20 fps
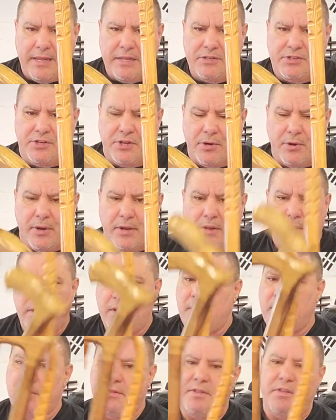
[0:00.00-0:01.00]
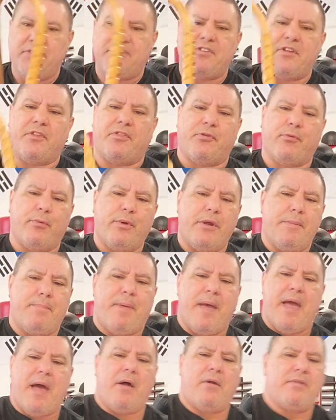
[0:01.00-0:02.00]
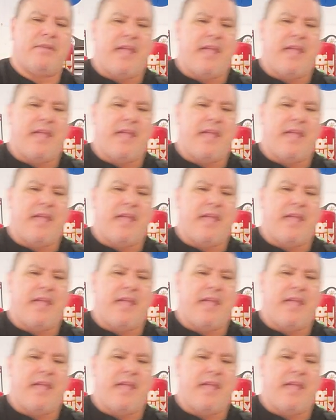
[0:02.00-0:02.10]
into it. This is a three pound